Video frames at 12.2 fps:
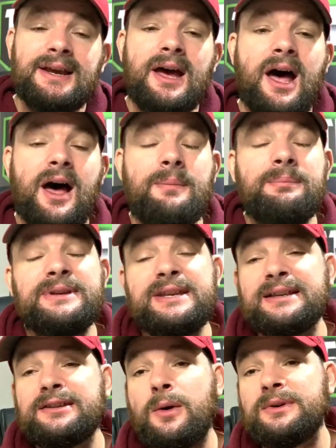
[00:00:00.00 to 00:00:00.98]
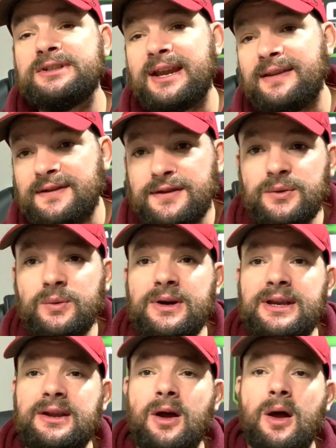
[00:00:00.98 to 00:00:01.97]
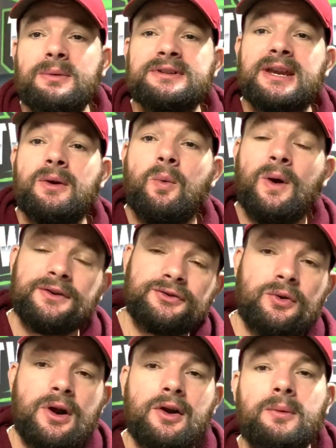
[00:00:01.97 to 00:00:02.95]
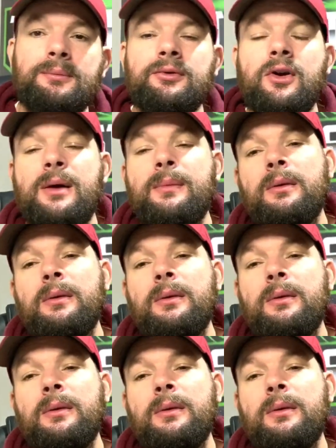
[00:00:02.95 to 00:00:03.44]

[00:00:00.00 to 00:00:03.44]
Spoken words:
But yes, I would take 3. I would take 1 Trigon Prime.